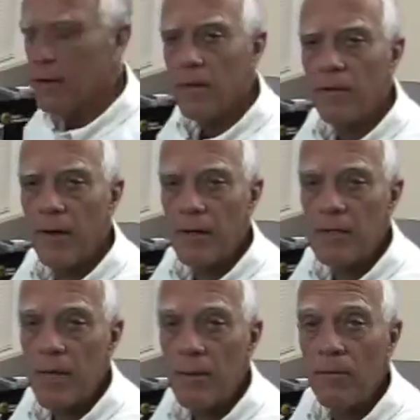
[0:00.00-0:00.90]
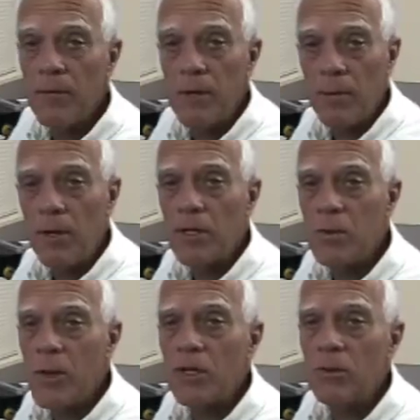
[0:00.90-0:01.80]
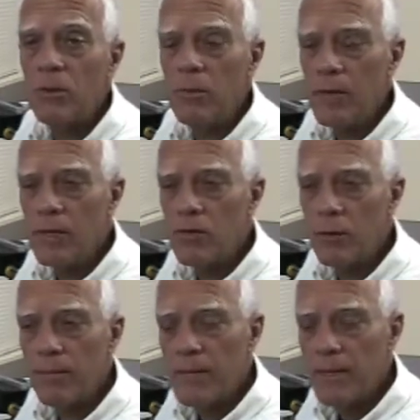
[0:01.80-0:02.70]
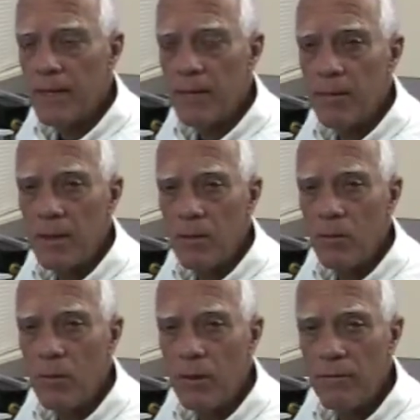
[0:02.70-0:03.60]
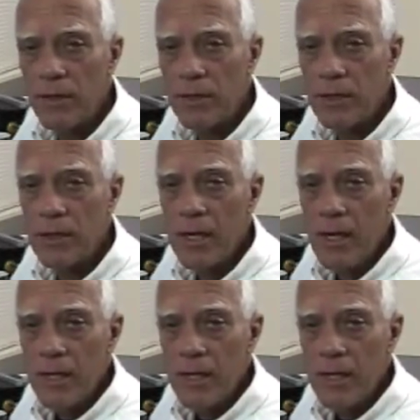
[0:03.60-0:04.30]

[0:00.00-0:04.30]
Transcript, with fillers: The final step of a typical inspection would be to strip this seam, and the OneVision